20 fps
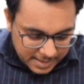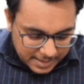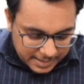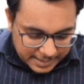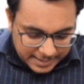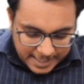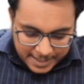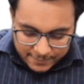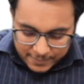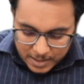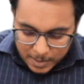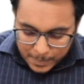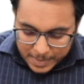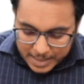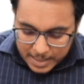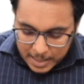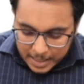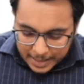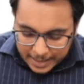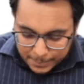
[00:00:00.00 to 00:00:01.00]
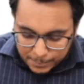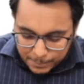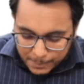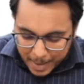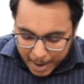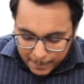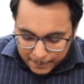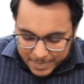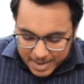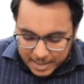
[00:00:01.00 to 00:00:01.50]
they will be
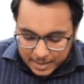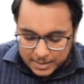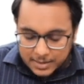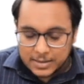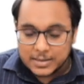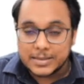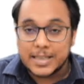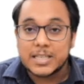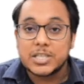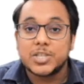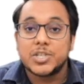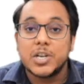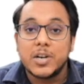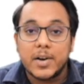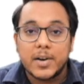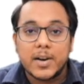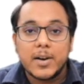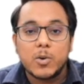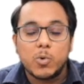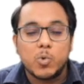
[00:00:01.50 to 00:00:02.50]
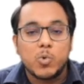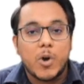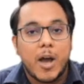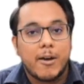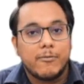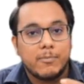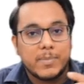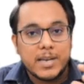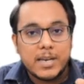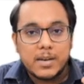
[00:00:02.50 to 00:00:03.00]
mapping the children who
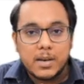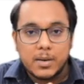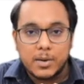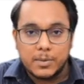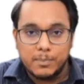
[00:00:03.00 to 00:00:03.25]
have been